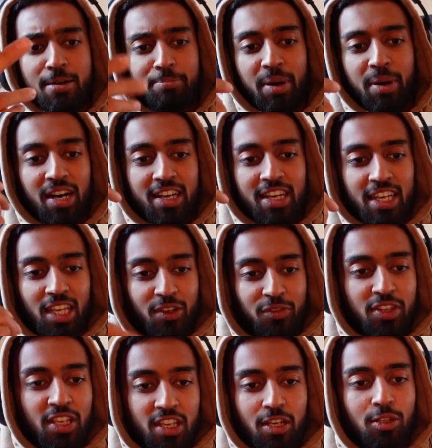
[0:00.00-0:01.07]
But if
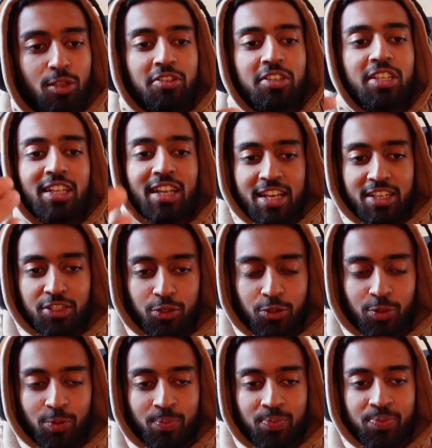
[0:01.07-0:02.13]
the girl already likes
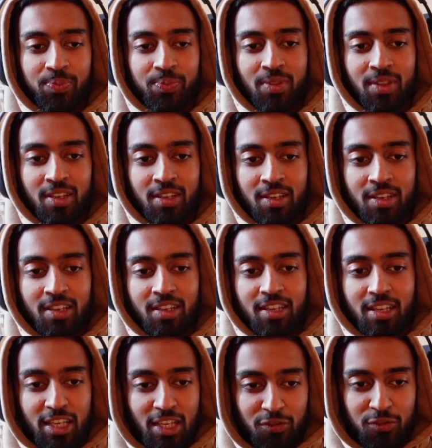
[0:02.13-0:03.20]
you,
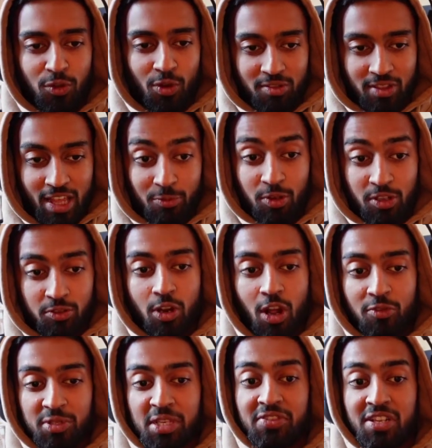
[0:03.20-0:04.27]
if you're like, you know, I
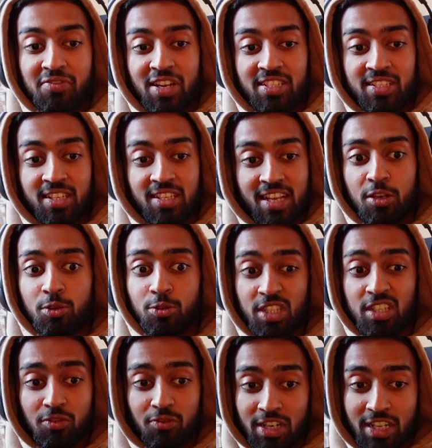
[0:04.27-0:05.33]
was giving advice to this guy who's
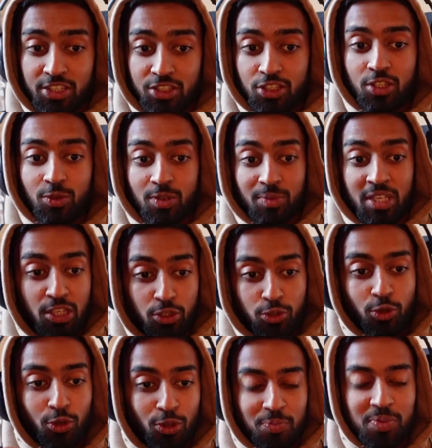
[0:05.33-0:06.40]
in a relationship with him, he
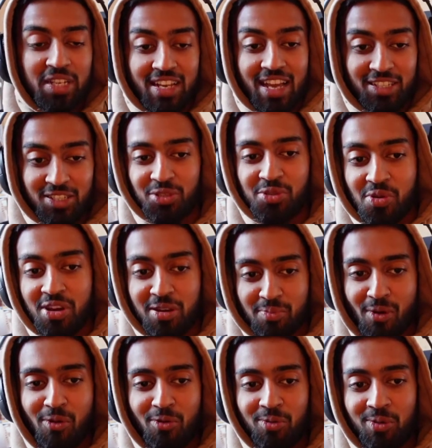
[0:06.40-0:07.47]
should be nice to her,
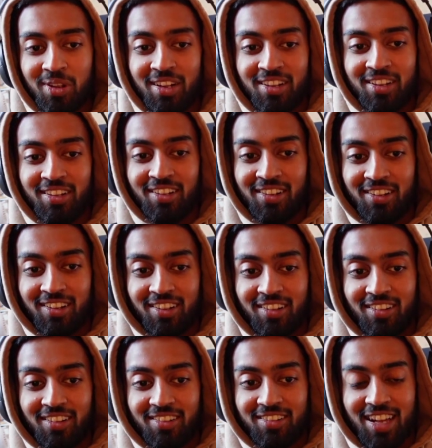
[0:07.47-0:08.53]
bro.
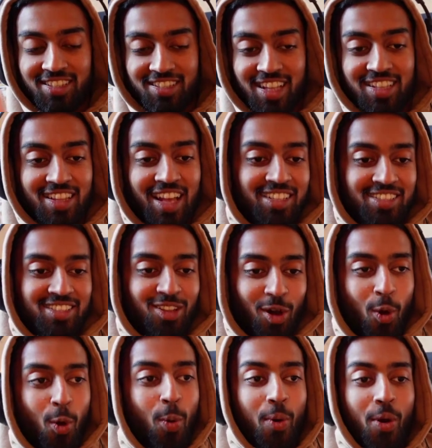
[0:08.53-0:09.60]
That's the
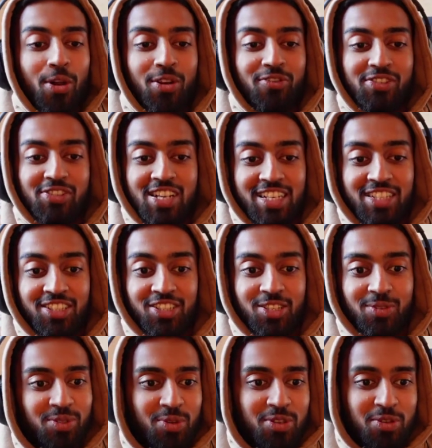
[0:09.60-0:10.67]
whole point of a
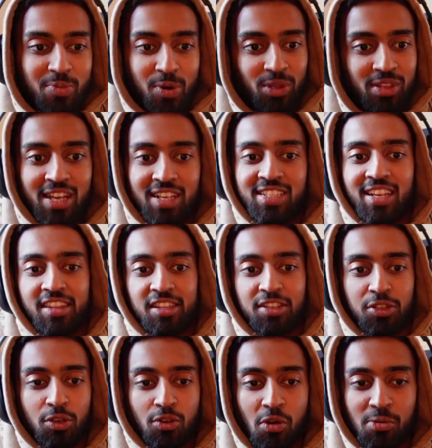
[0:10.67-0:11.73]
relationship, is where you're both nice together
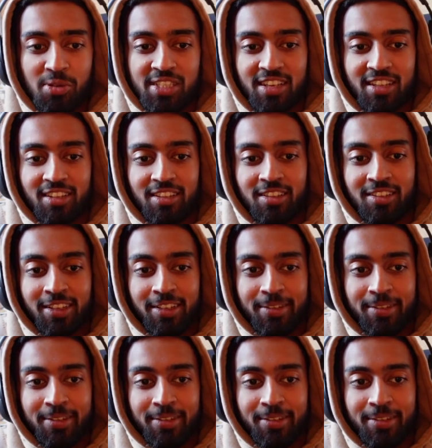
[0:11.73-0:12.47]
and you grow together.